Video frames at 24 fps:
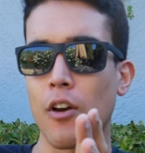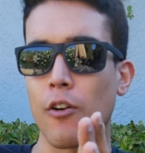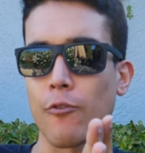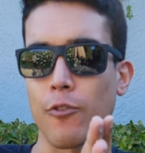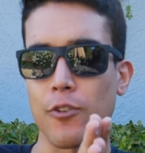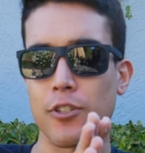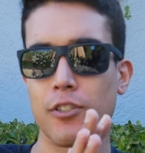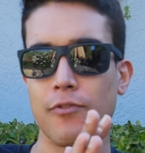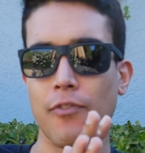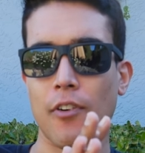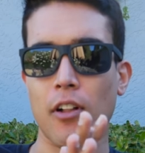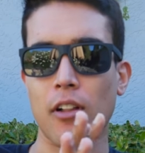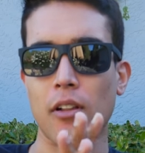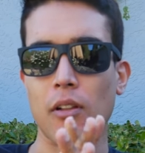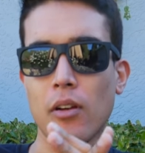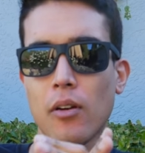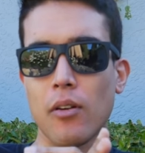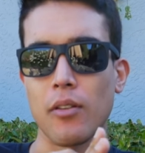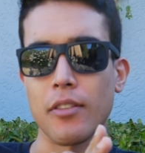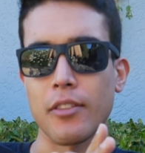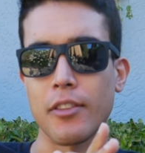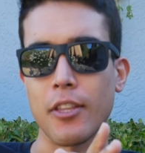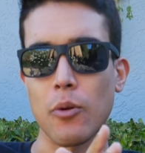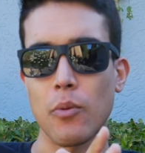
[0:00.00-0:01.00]
first of all,
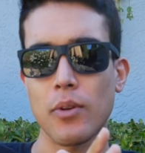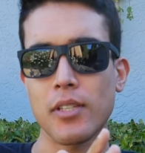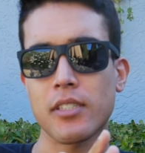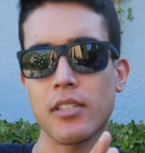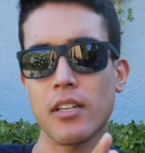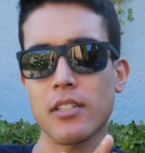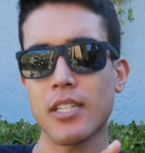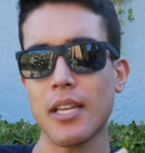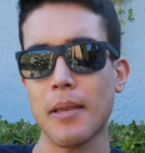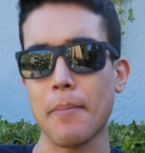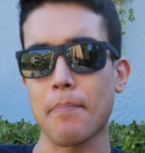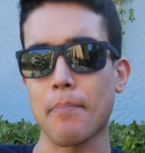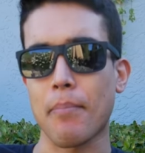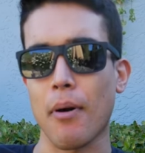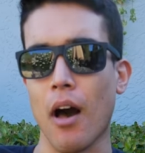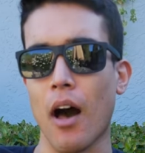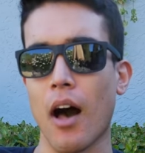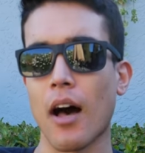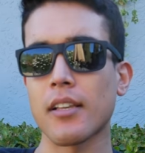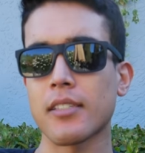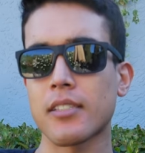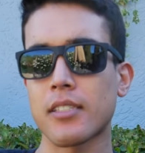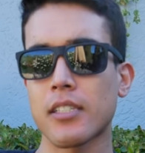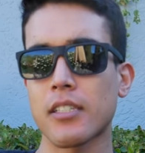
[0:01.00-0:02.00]
there was such a
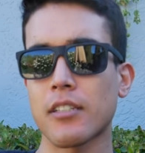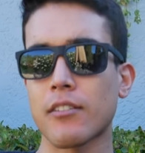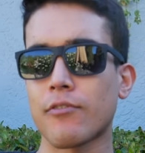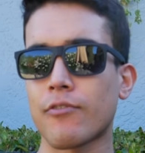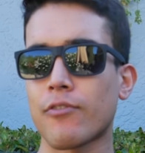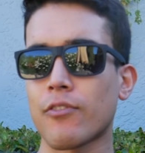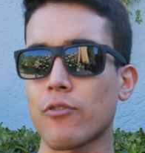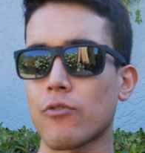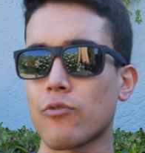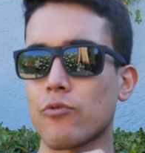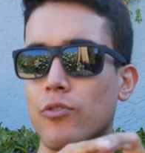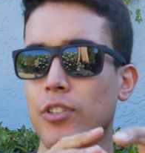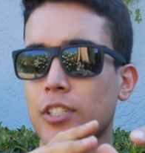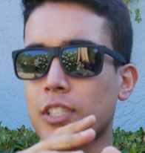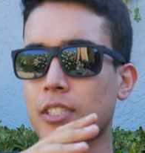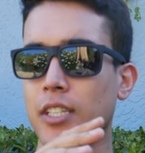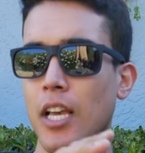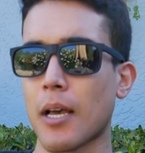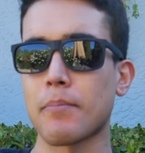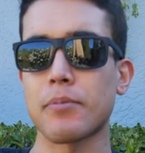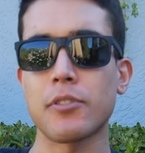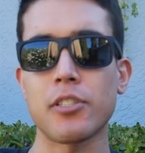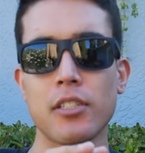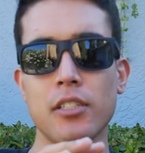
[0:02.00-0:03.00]
positive
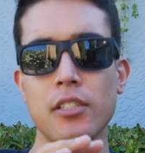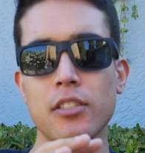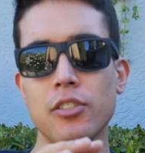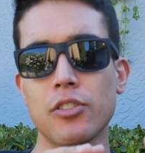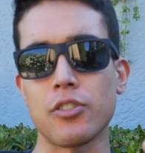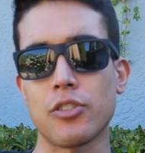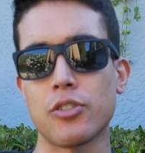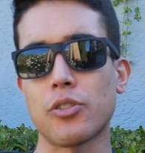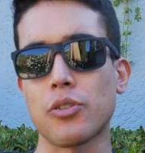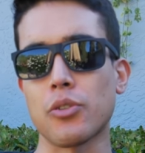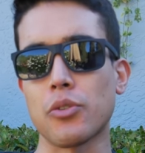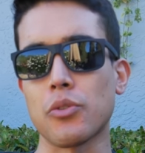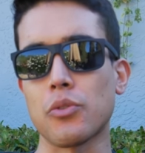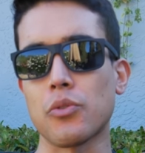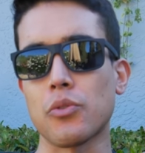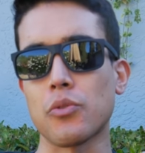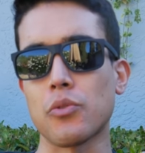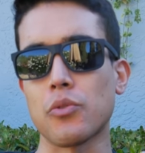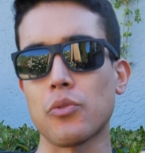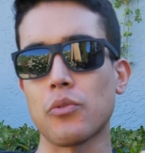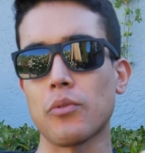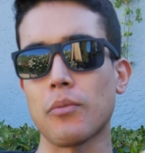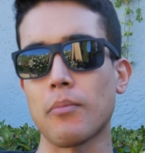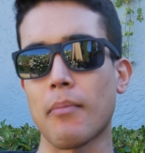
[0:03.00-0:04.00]
reception
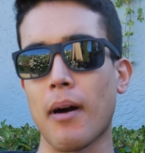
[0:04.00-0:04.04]
to